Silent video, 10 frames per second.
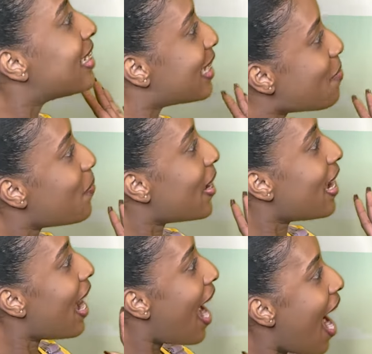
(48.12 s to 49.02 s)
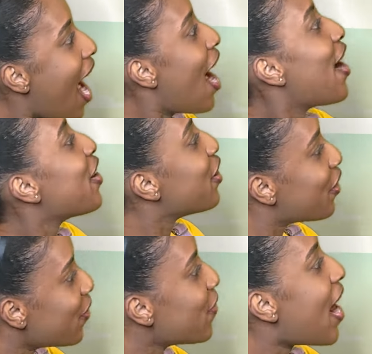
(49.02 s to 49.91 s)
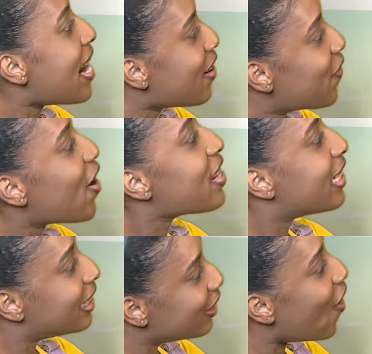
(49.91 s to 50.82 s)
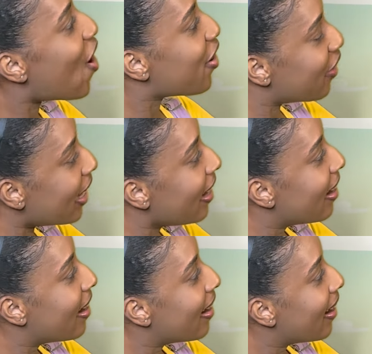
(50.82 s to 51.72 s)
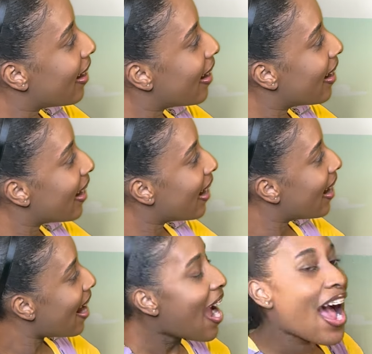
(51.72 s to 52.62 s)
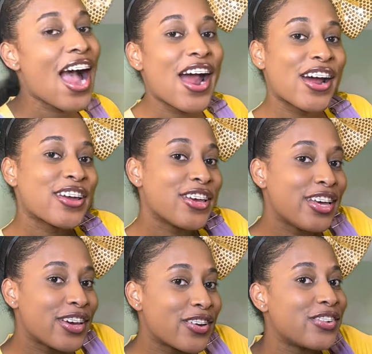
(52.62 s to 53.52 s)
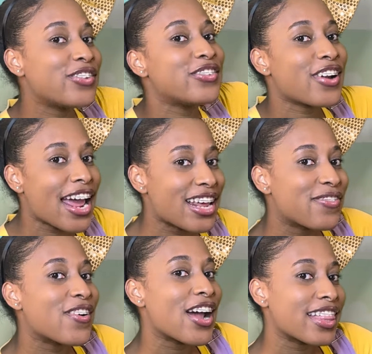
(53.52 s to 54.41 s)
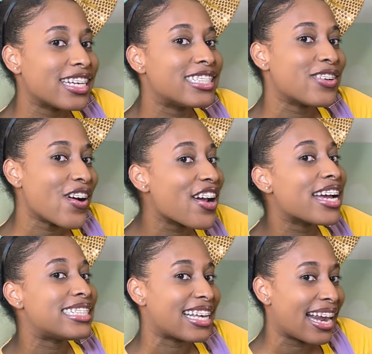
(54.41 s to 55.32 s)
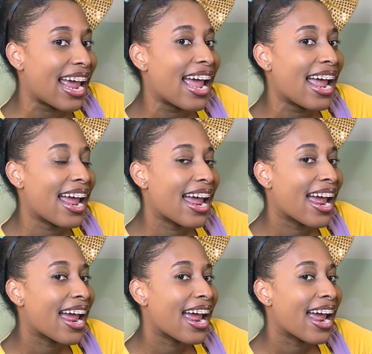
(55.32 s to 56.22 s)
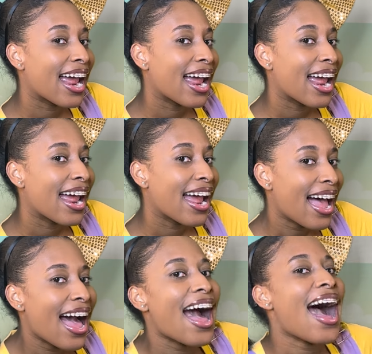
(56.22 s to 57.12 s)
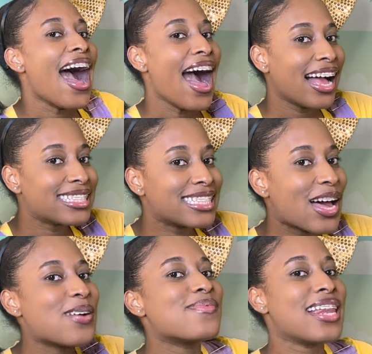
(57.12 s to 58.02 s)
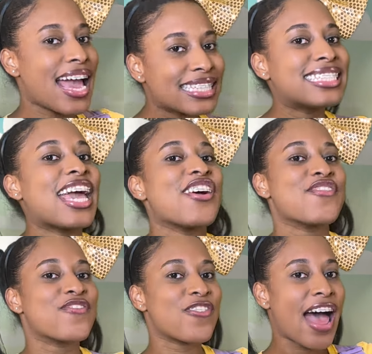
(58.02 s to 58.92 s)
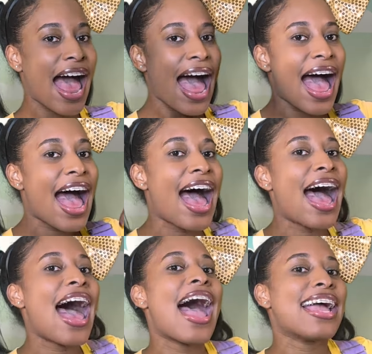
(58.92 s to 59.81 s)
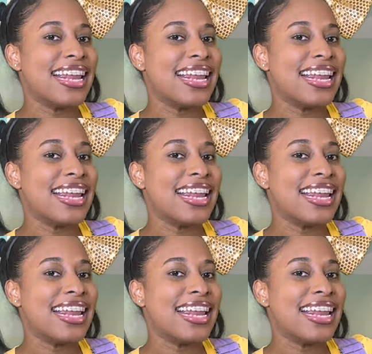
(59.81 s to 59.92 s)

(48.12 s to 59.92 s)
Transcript: Zippy. Are you ready for the story? Are you ready for the story today? Yeah! Awesome! Let's get right